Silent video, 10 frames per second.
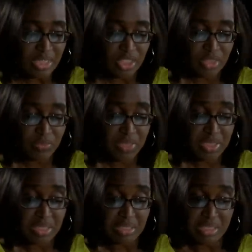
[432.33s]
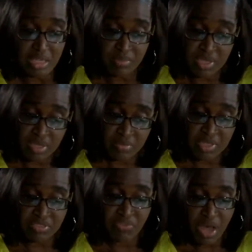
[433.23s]
Should we condemn him,
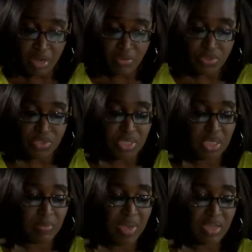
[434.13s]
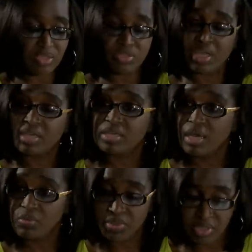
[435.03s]
his followers, and any pastors that
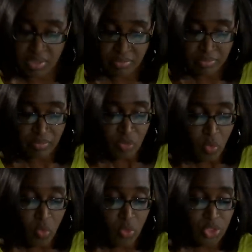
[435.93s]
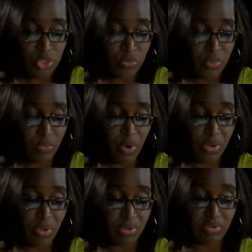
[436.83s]
connect with him? Or should we work
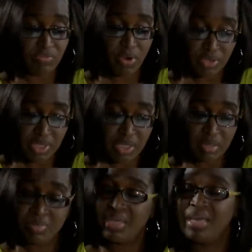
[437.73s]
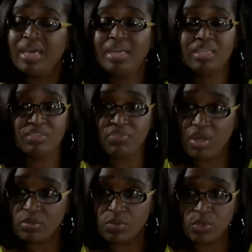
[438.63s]
on converting him and his
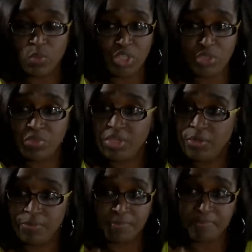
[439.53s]
followers? What should we do?